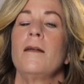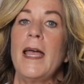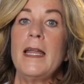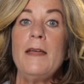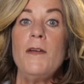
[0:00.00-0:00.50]

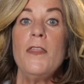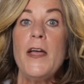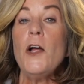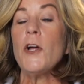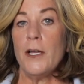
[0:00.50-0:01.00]
and even
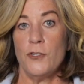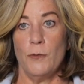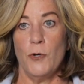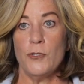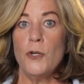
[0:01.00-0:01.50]
their
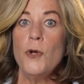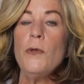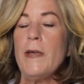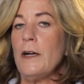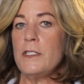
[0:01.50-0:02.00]
customers and
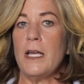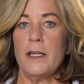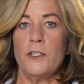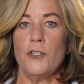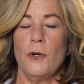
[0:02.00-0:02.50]
who they're
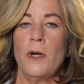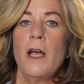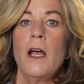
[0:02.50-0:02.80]
selling to.